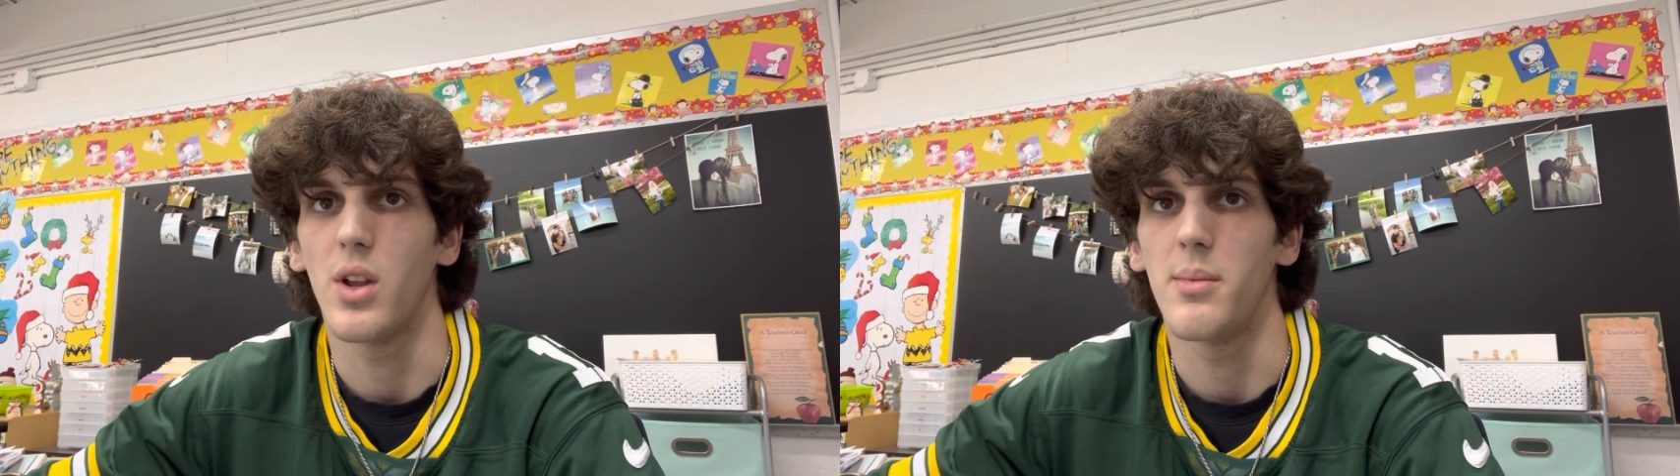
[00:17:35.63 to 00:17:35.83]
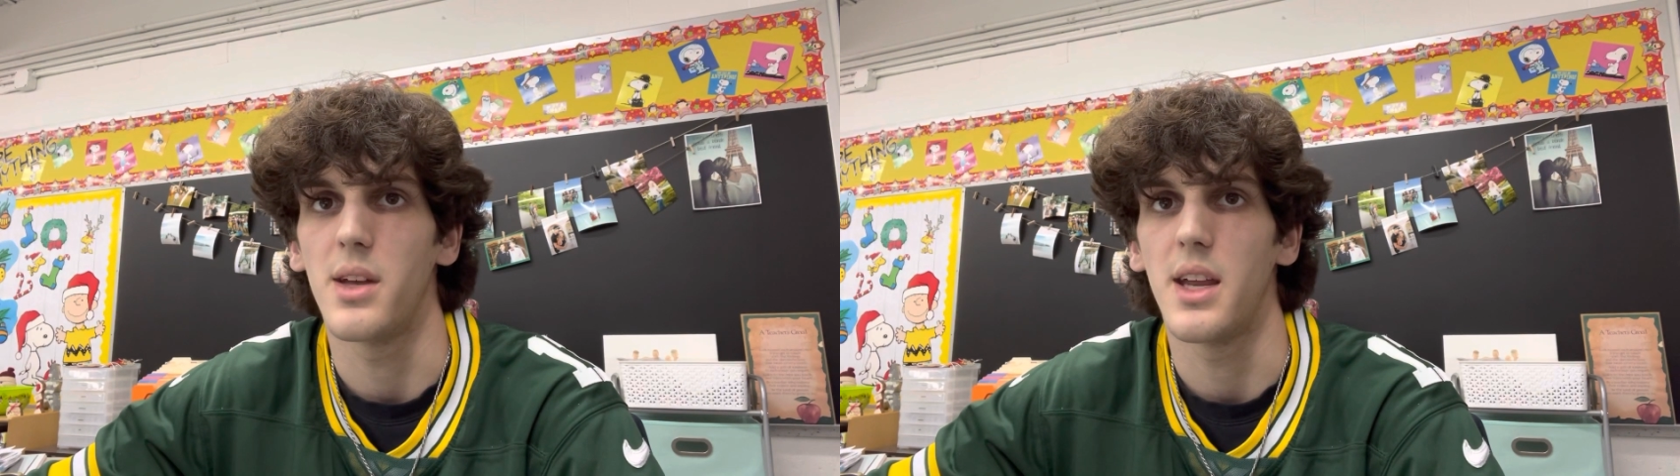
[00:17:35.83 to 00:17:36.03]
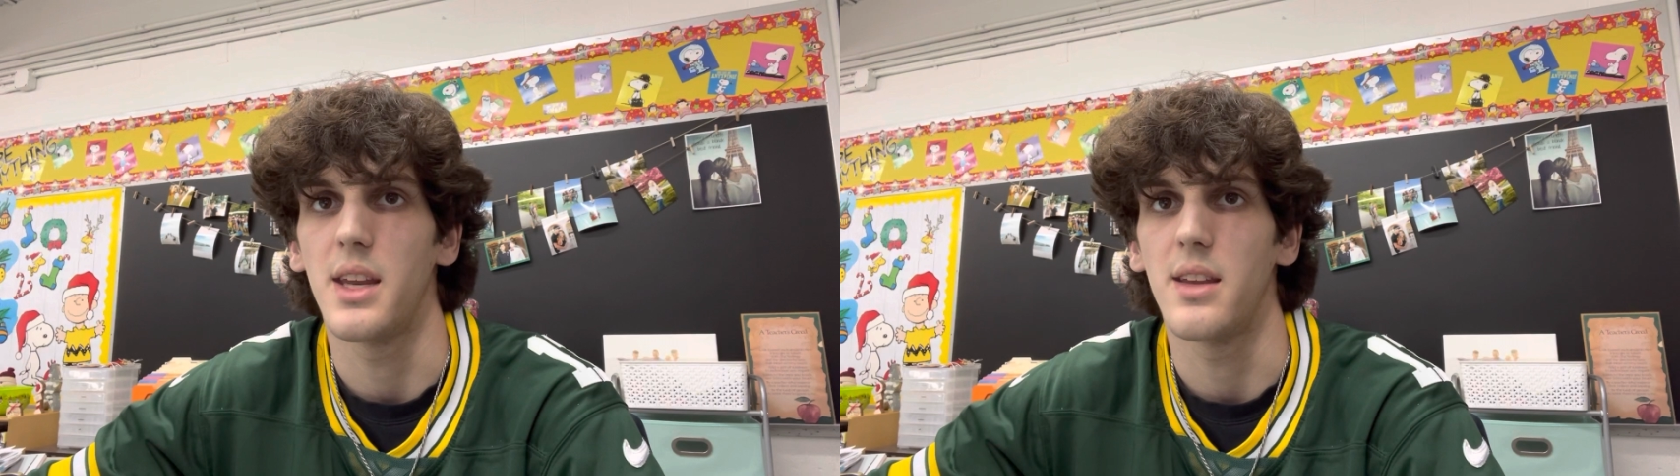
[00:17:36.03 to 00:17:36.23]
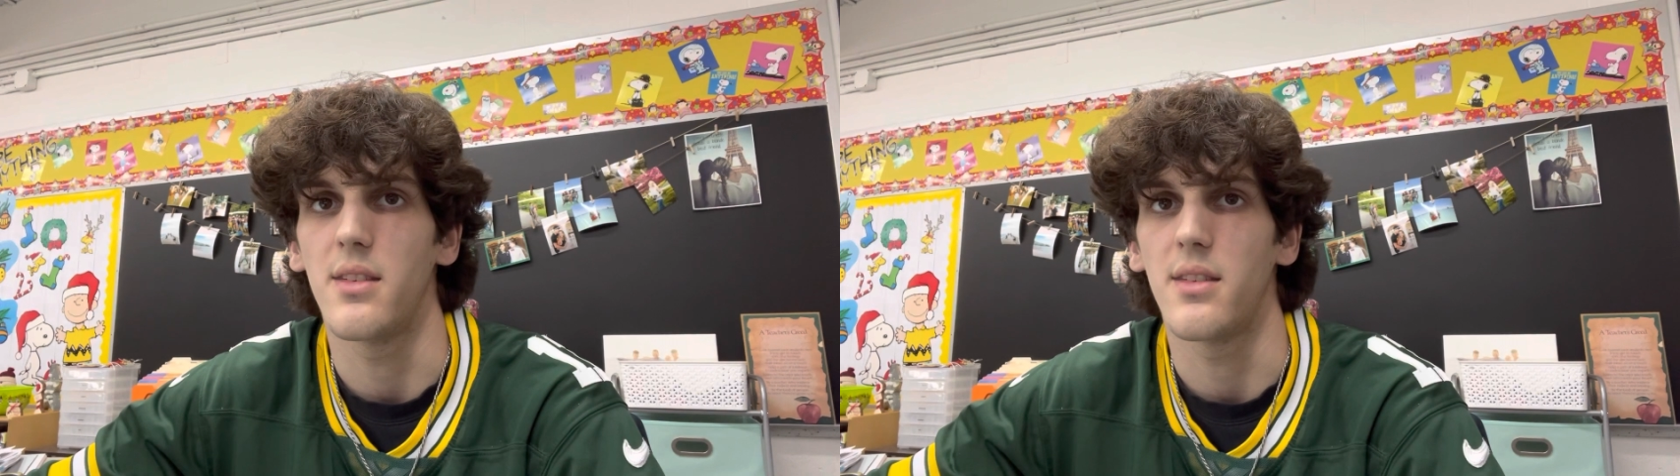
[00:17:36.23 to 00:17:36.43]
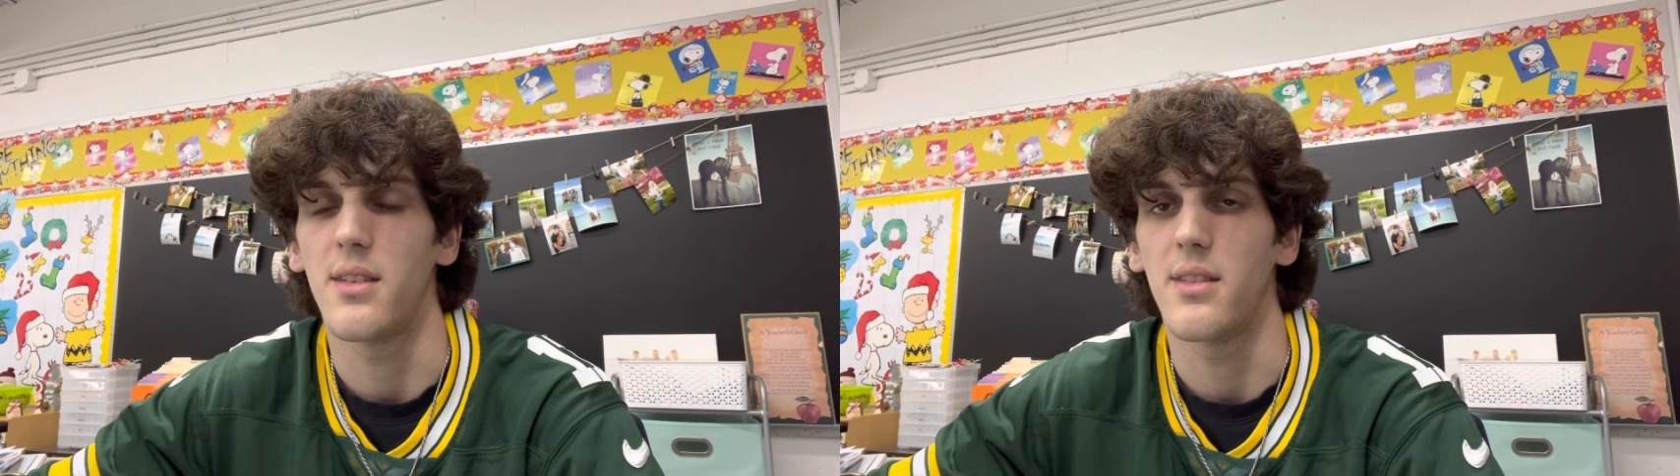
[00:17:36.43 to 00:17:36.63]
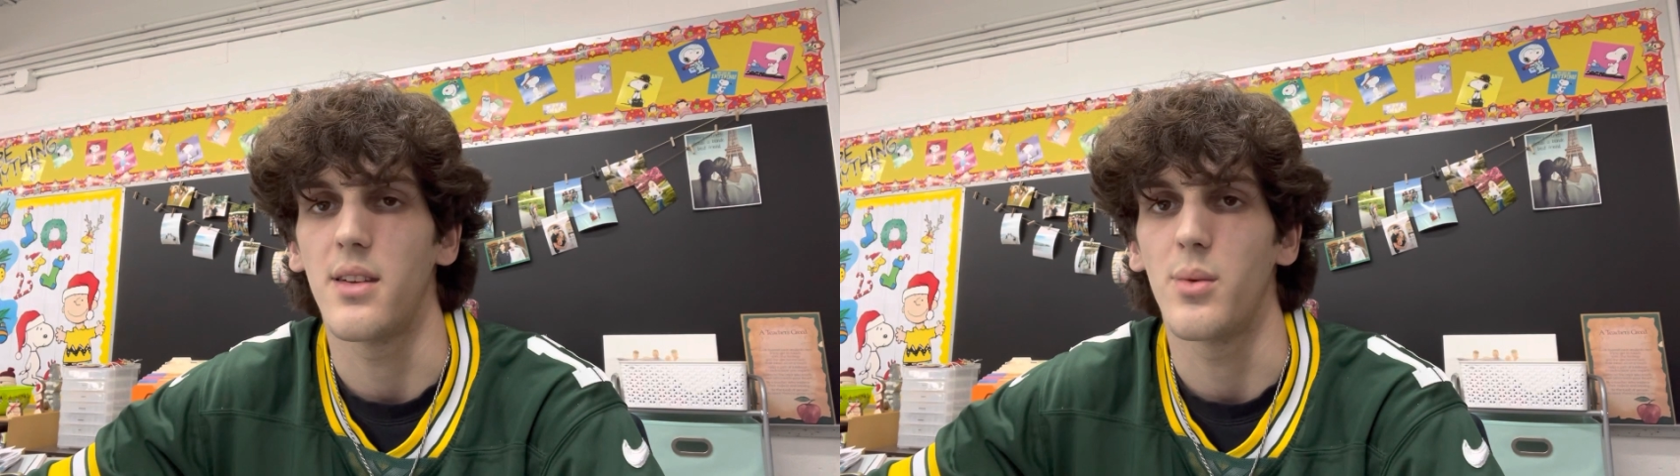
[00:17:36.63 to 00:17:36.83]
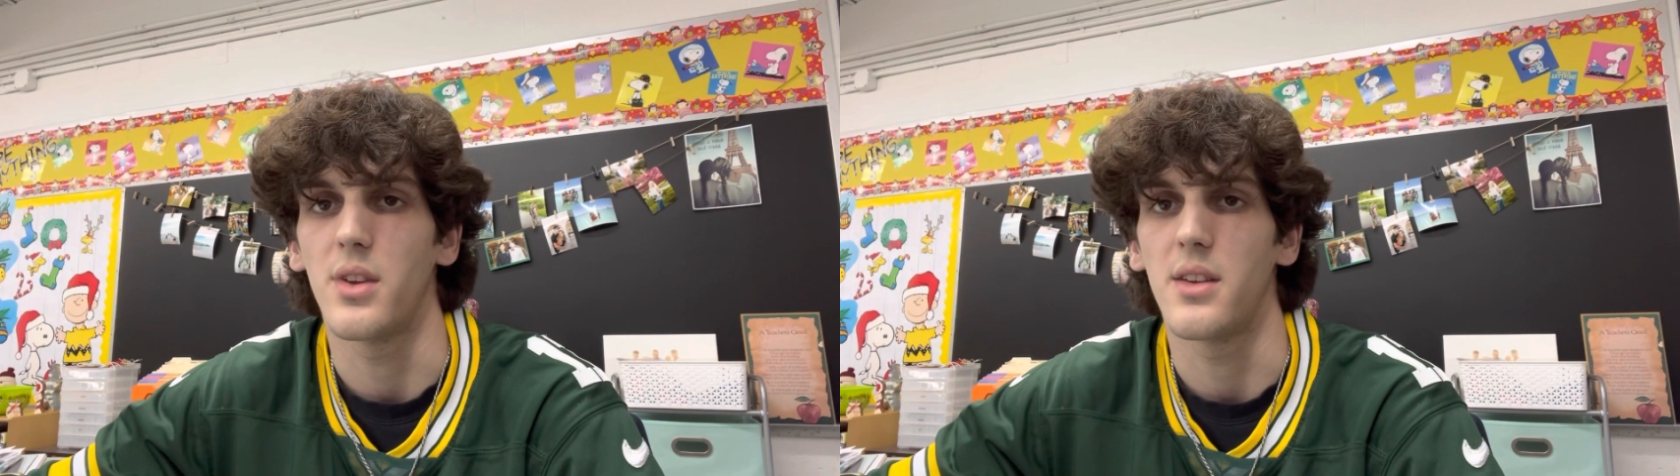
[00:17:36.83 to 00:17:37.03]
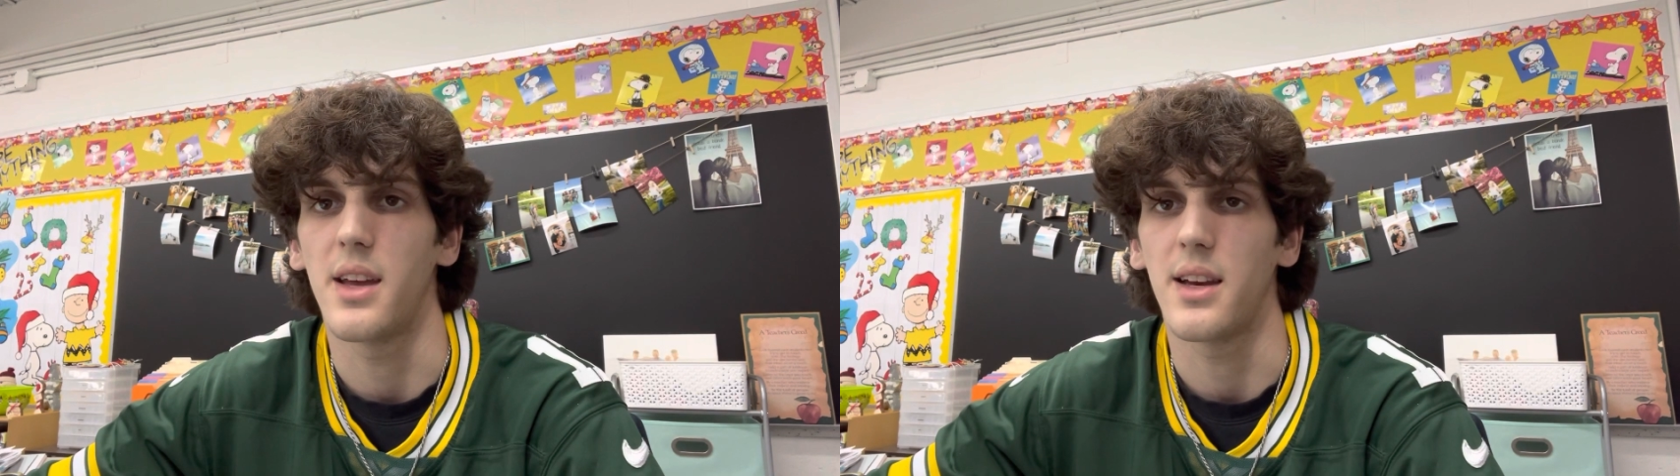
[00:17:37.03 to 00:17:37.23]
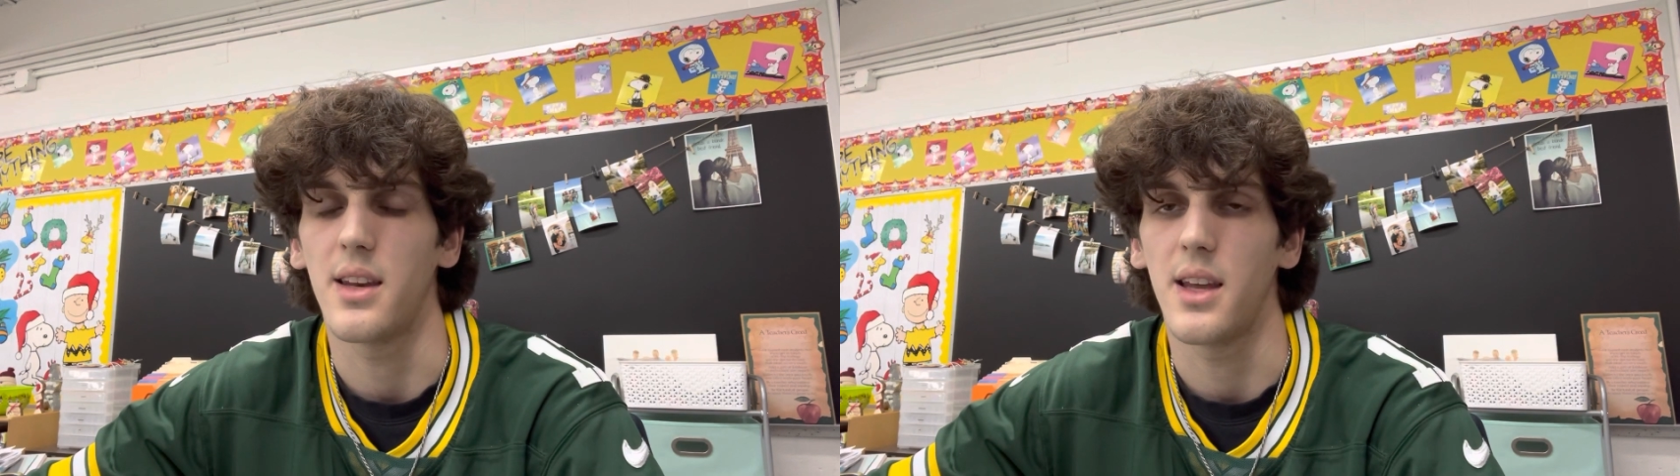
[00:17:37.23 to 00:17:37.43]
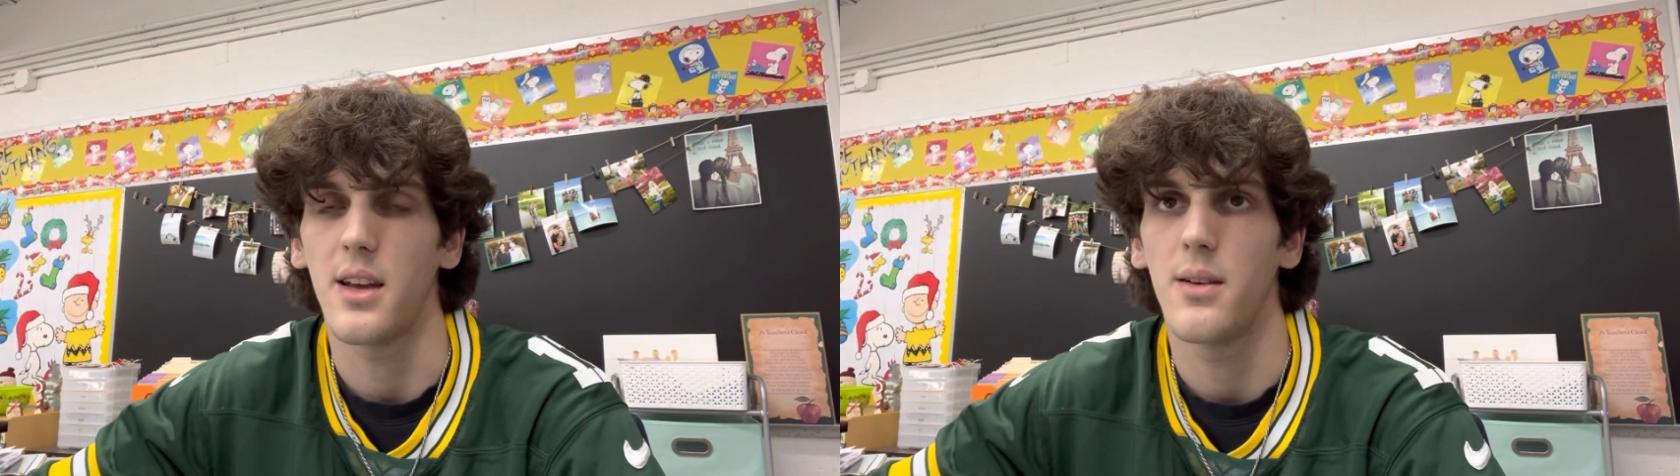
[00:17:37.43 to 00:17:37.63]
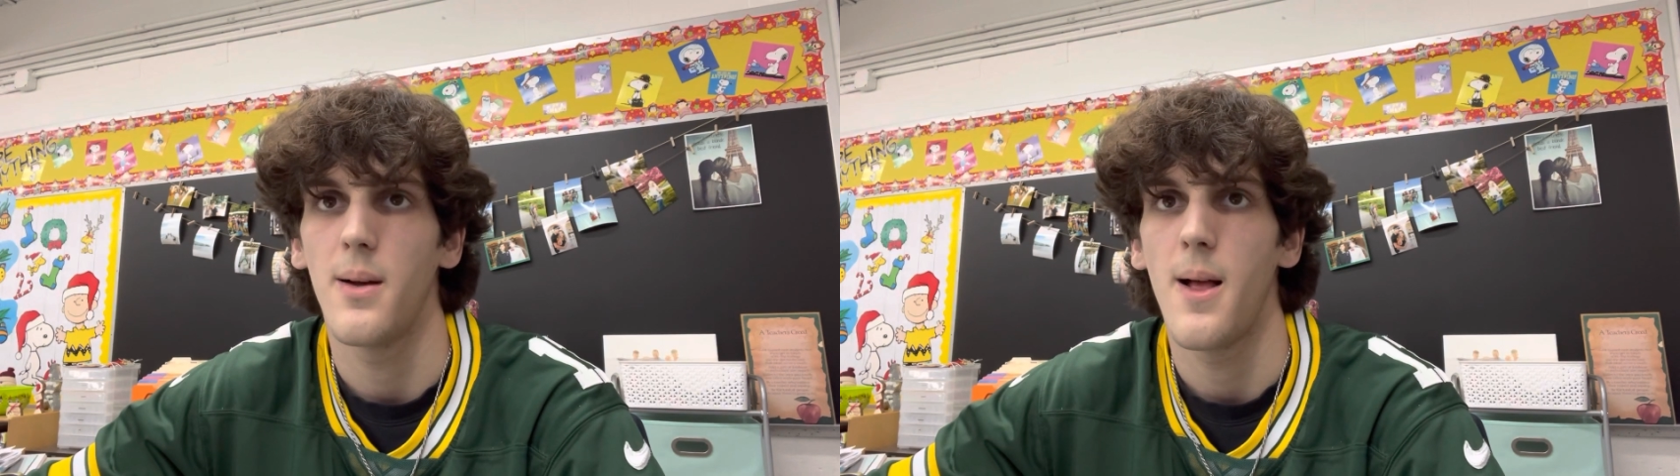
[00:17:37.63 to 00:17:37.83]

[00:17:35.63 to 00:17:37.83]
limit and needs assistance with the technique.